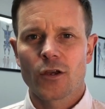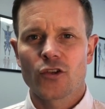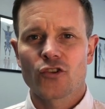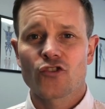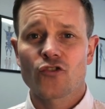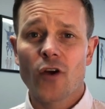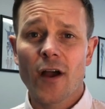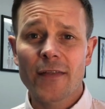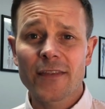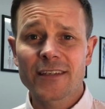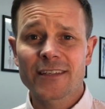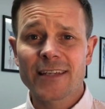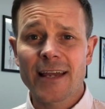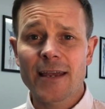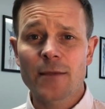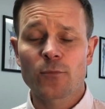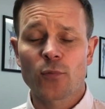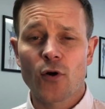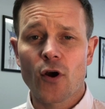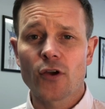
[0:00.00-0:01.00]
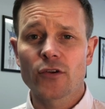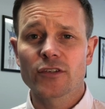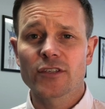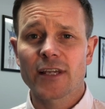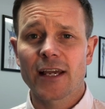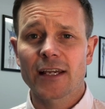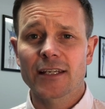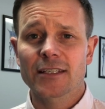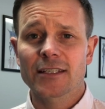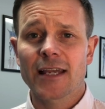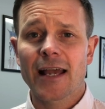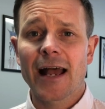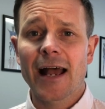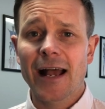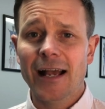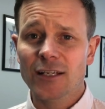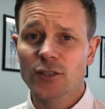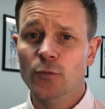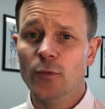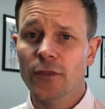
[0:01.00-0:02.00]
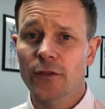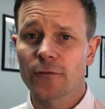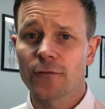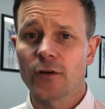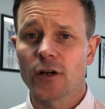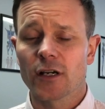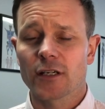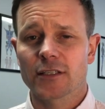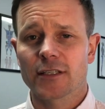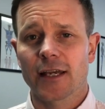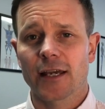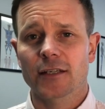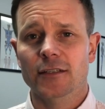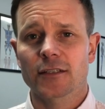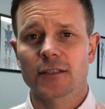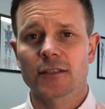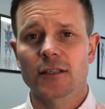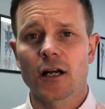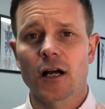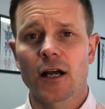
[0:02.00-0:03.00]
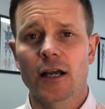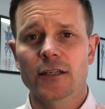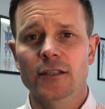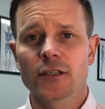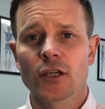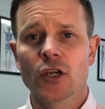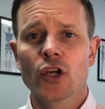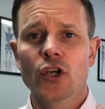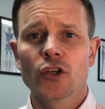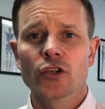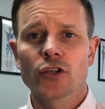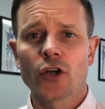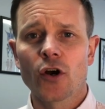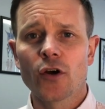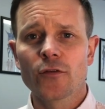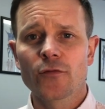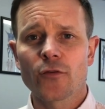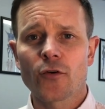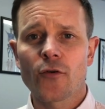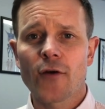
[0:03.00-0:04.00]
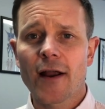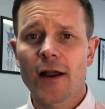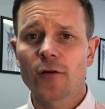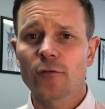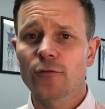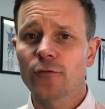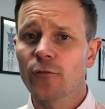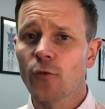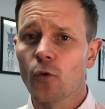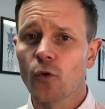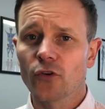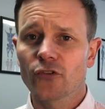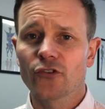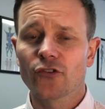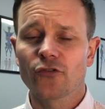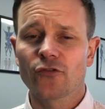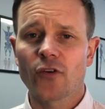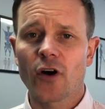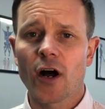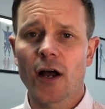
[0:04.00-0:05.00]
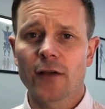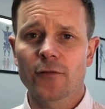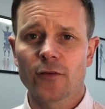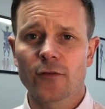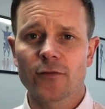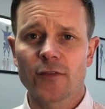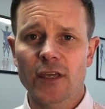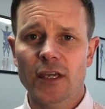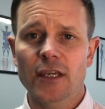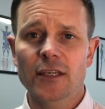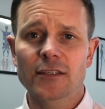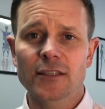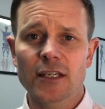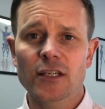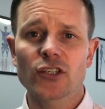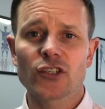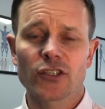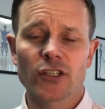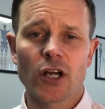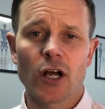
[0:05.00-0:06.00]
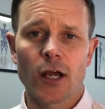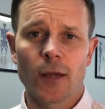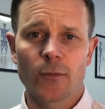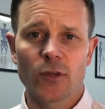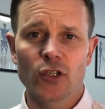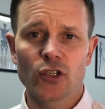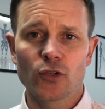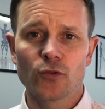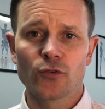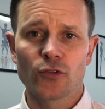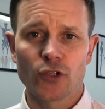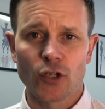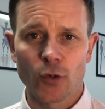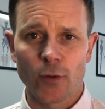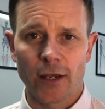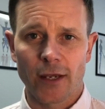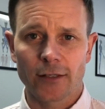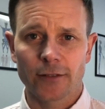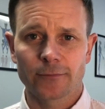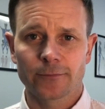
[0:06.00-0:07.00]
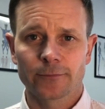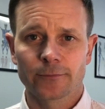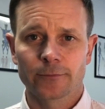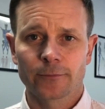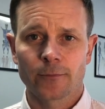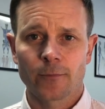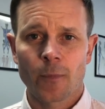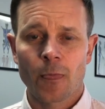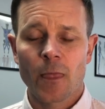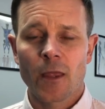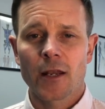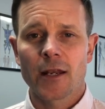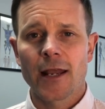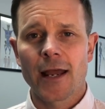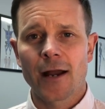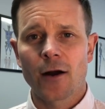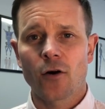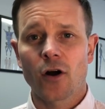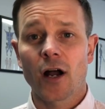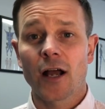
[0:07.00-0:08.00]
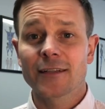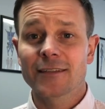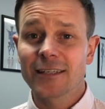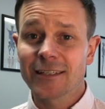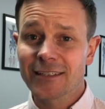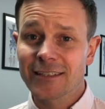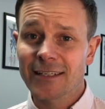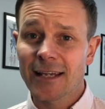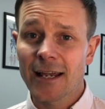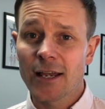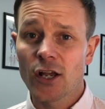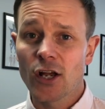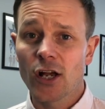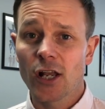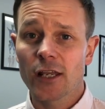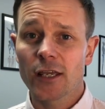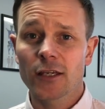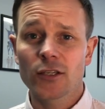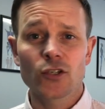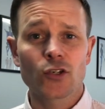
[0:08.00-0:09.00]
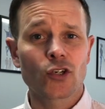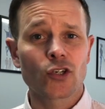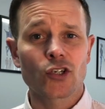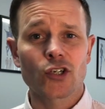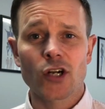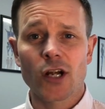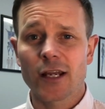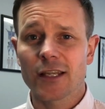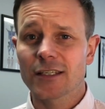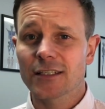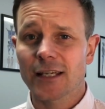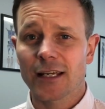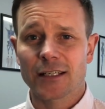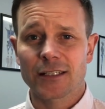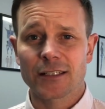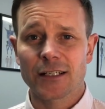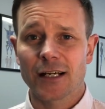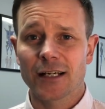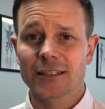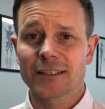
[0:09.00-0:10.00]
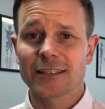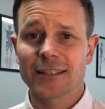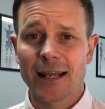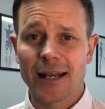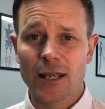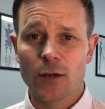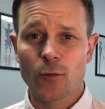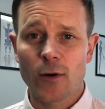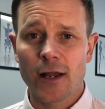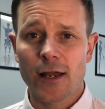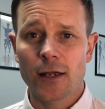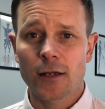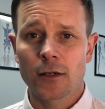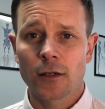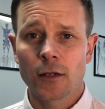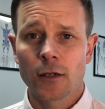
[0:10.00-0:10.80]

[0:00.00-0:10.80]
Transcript: Try the same process as with the first exercise. Go for around 4 to 5 of these each time that you do it. Now, I did say earlier you could try these exercises anywhere.